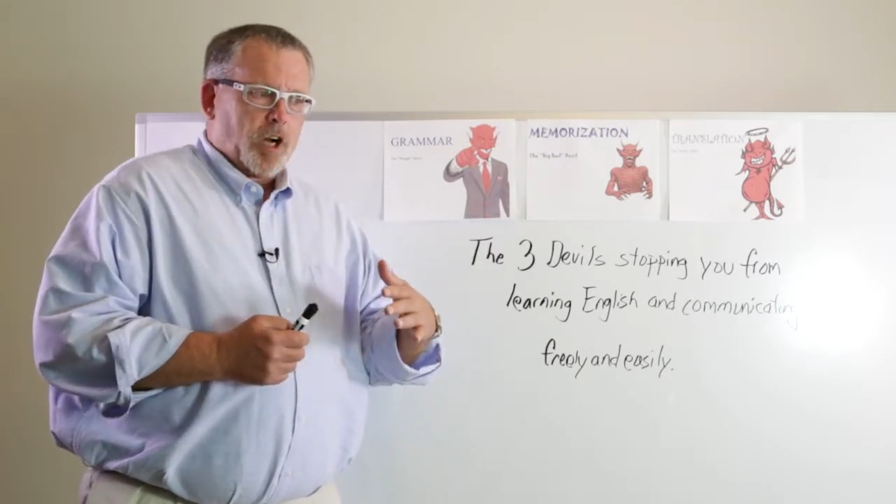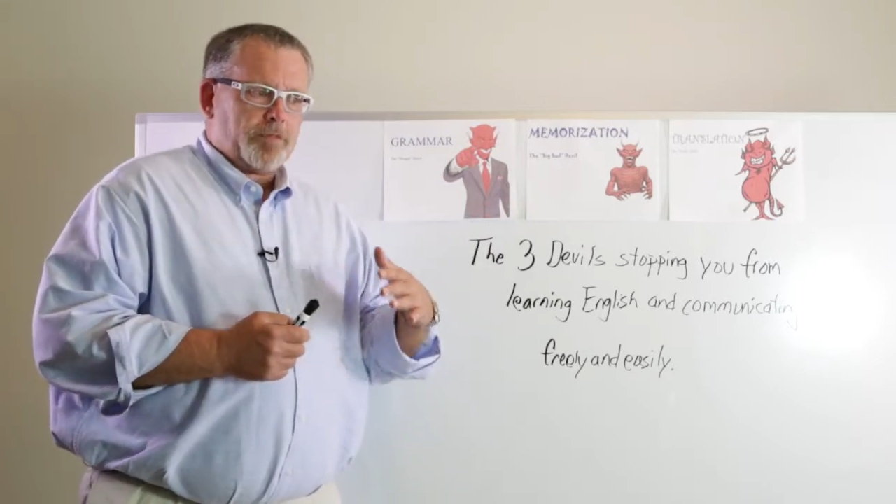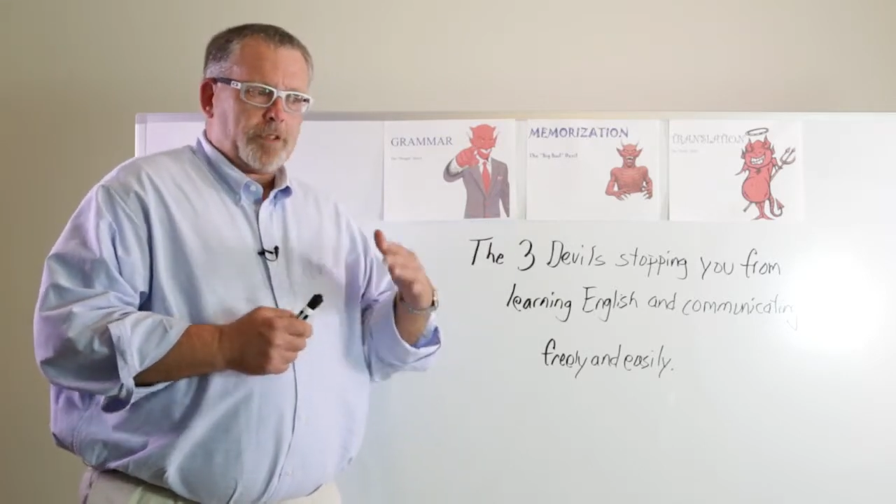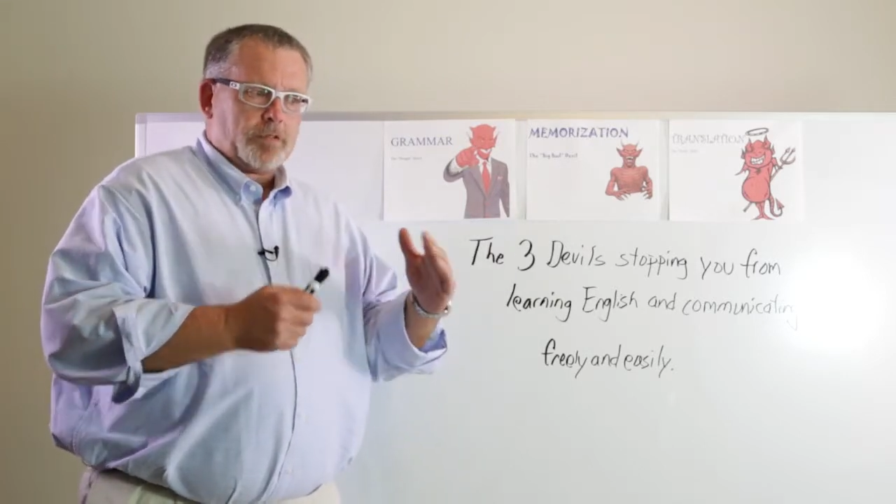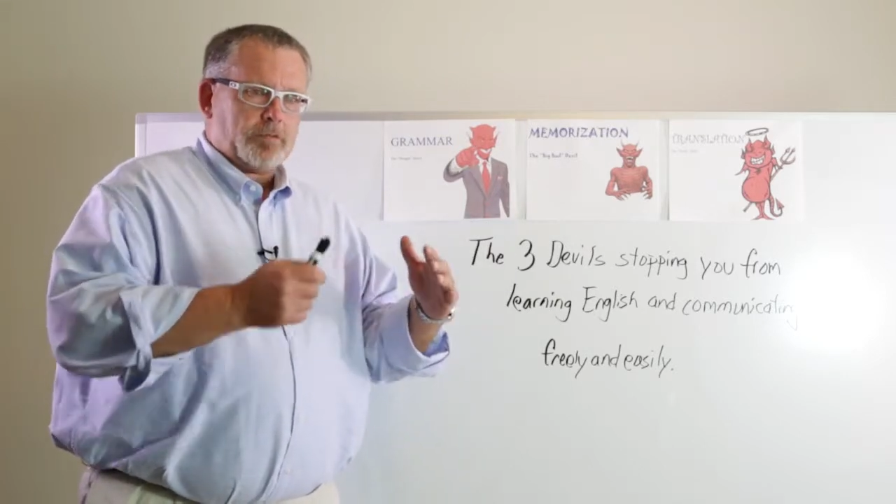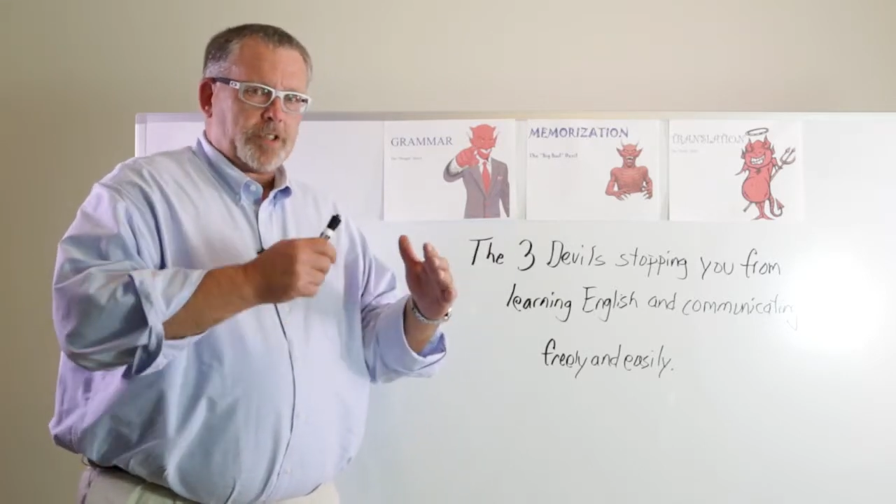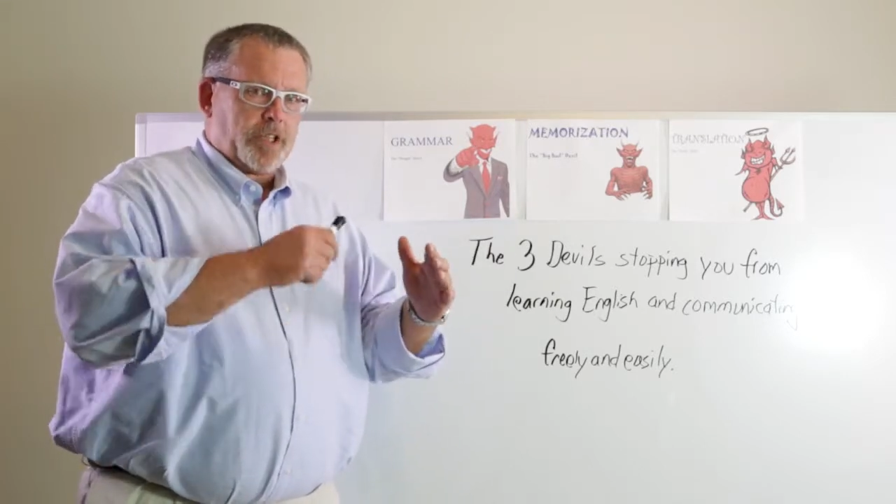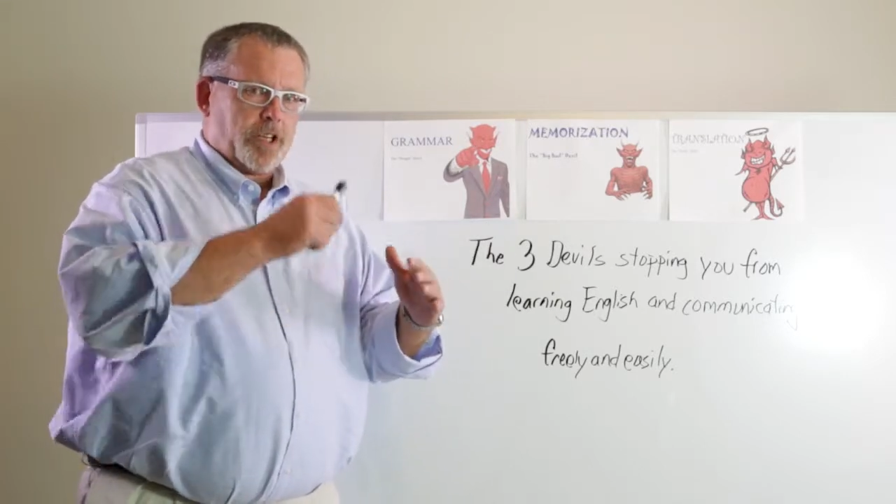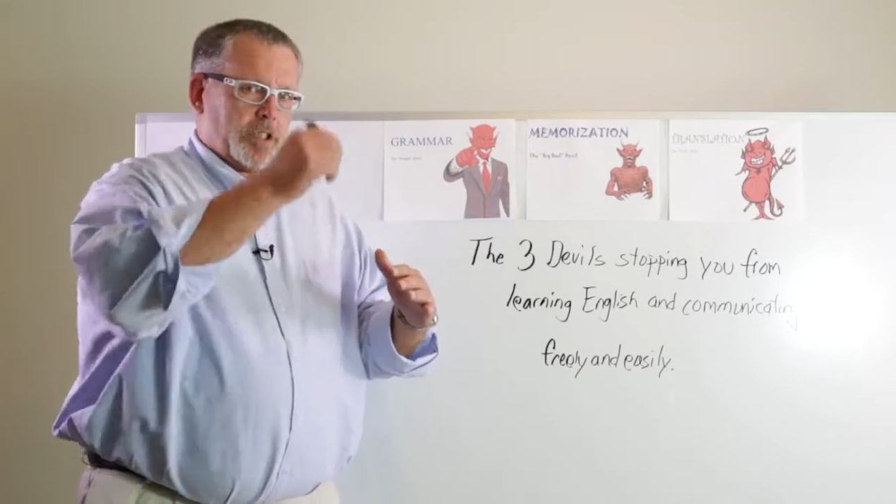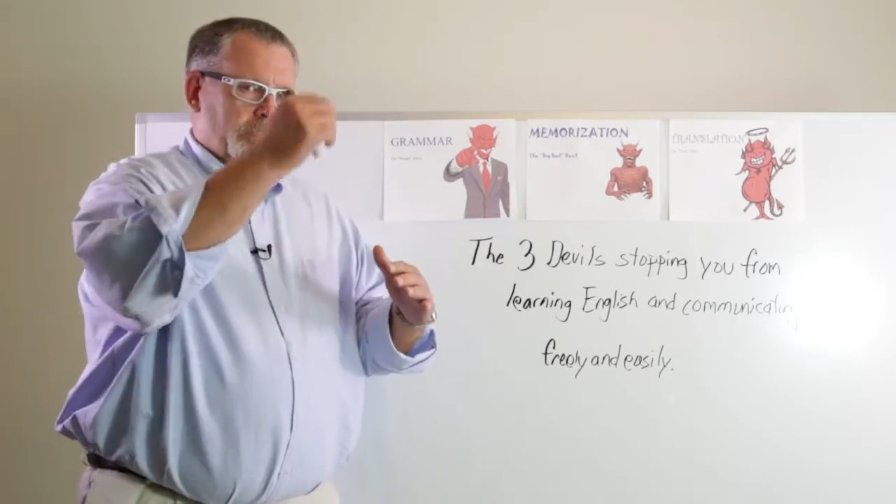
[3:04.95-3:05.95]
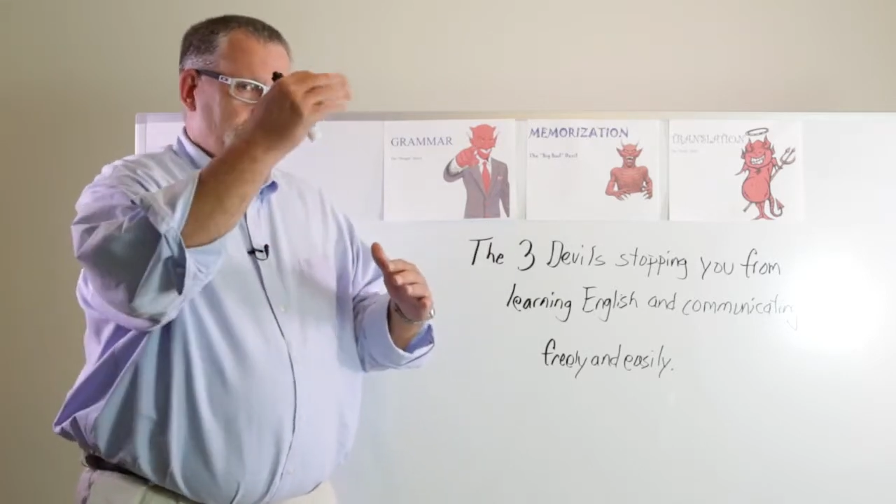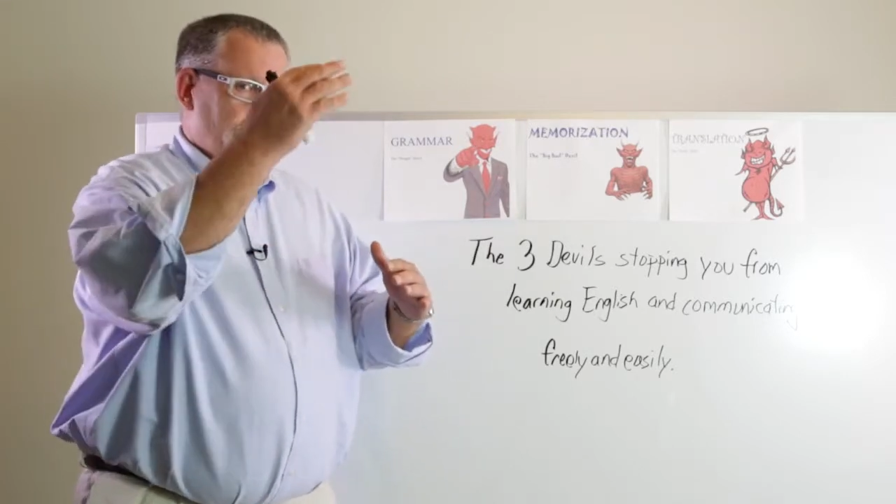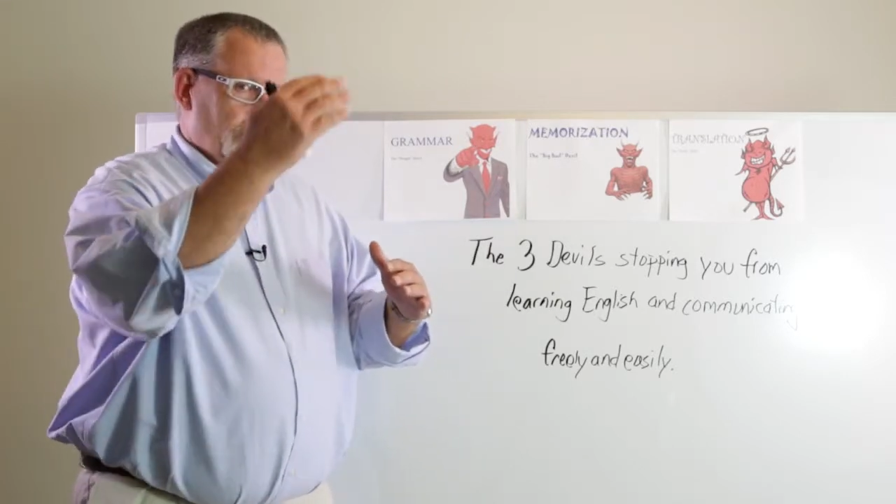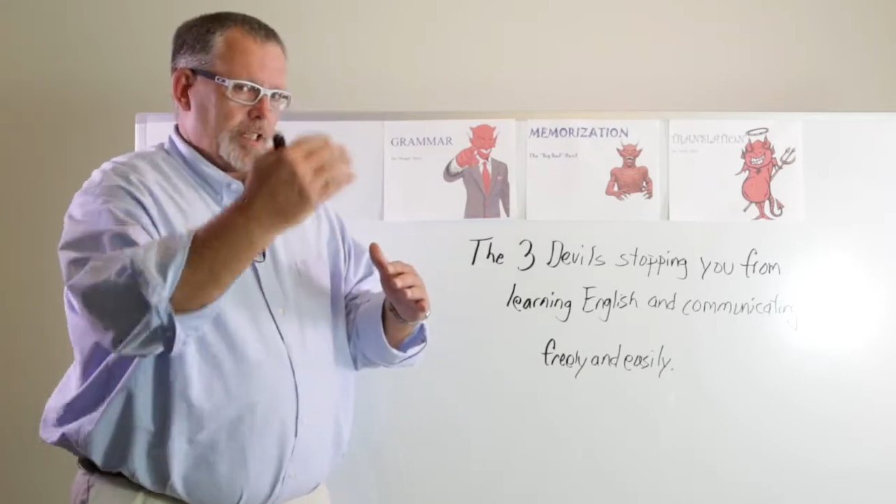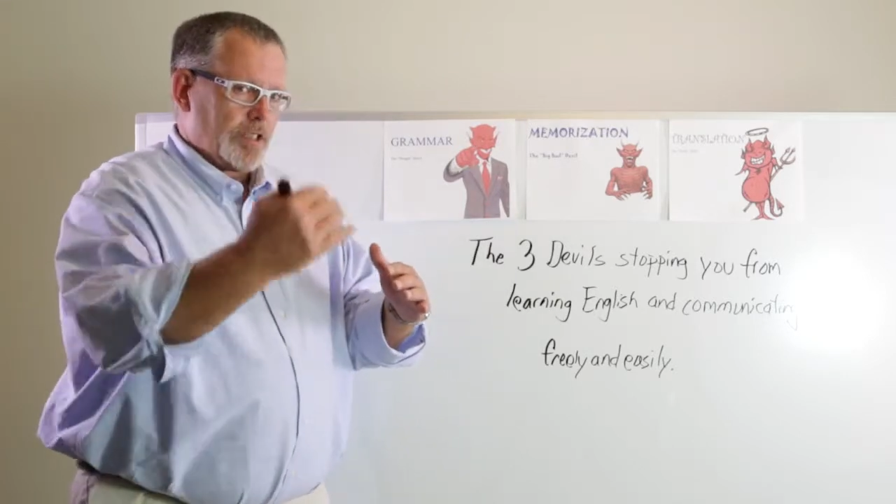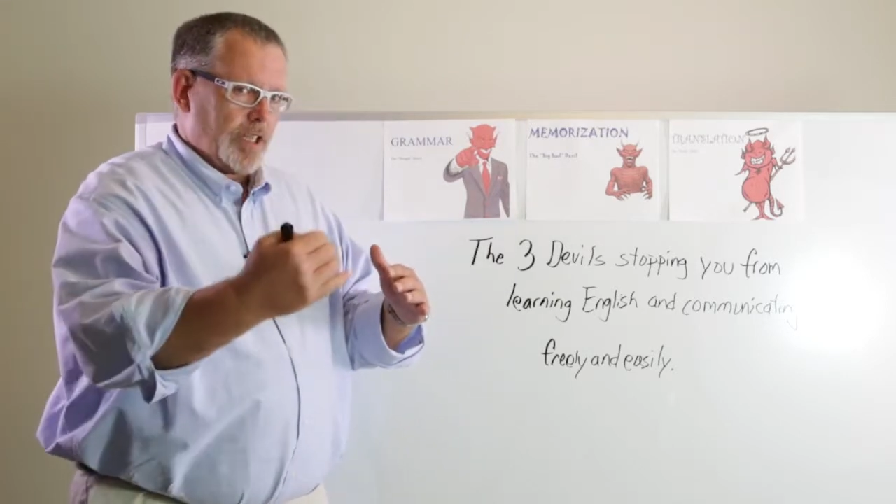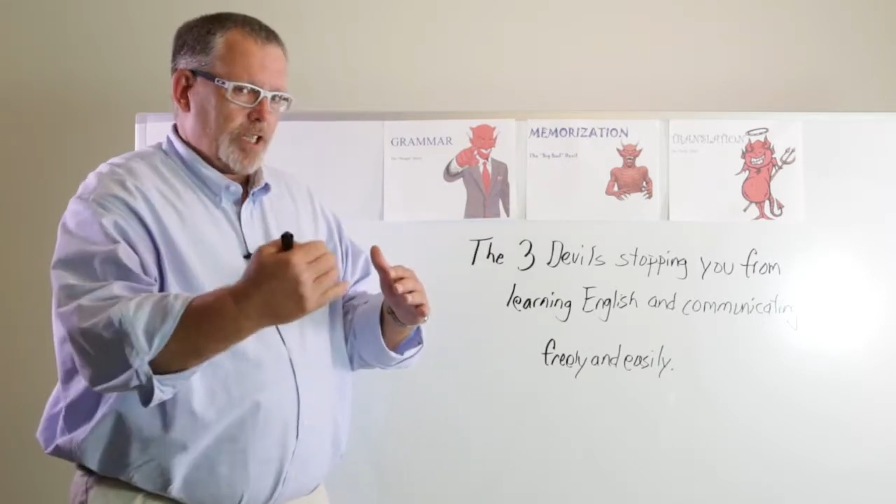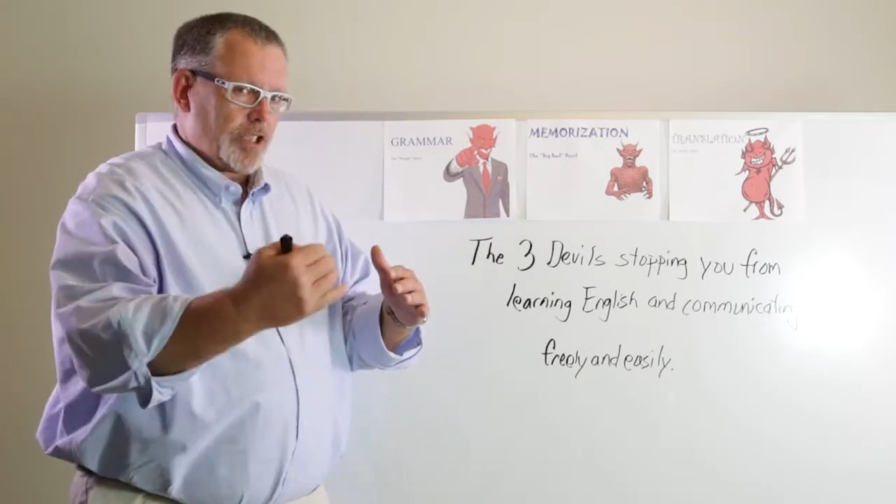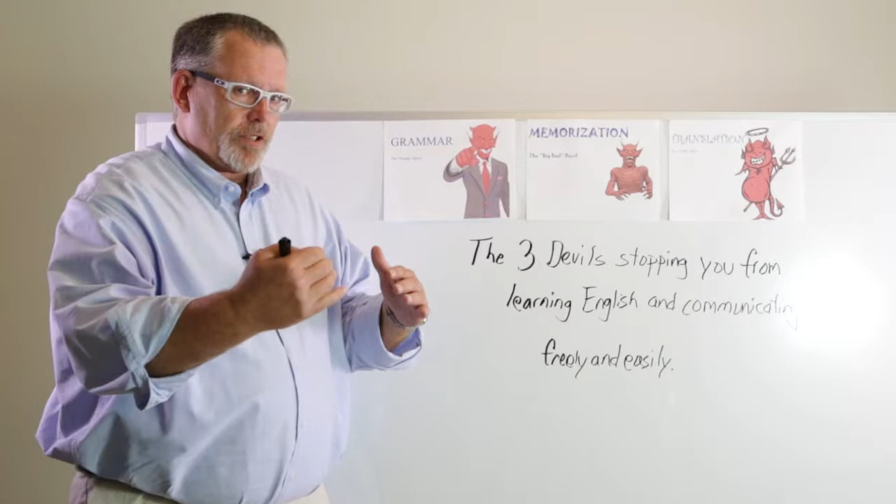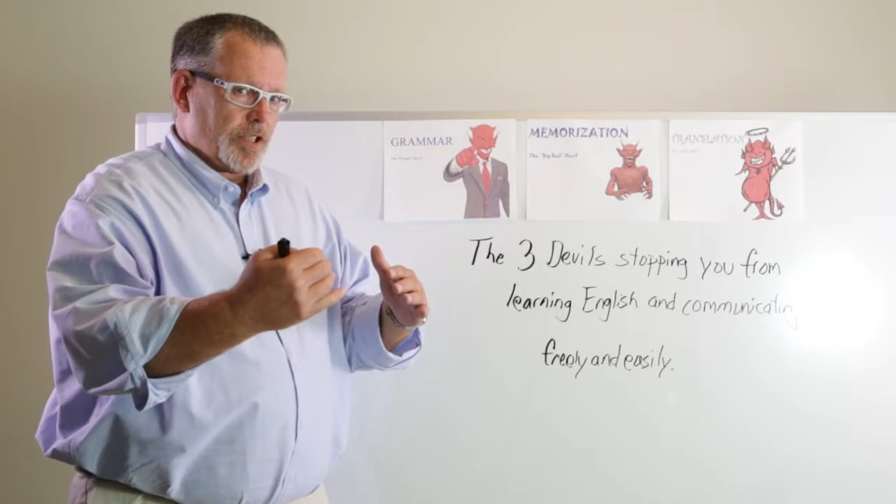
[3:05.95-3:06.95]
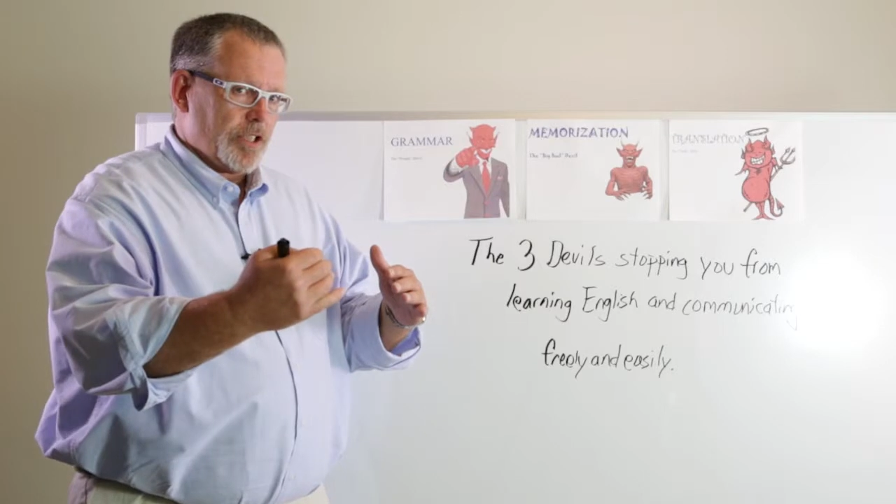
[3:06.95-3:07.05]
often with their translations